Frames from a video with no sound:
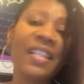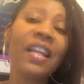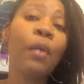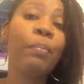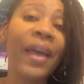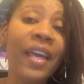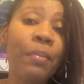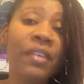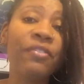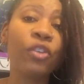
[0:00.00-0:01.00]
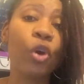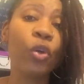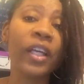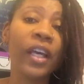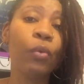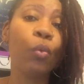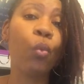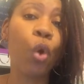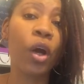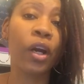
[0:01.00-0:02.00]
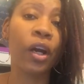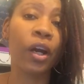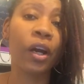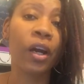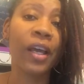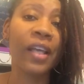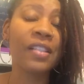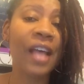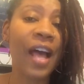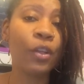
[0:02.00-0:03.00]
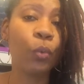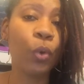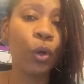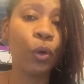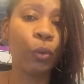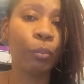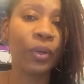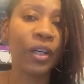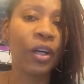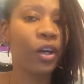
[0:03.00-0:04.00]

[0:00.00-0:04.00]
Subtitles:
Isn't a baby floating in water inside the womb?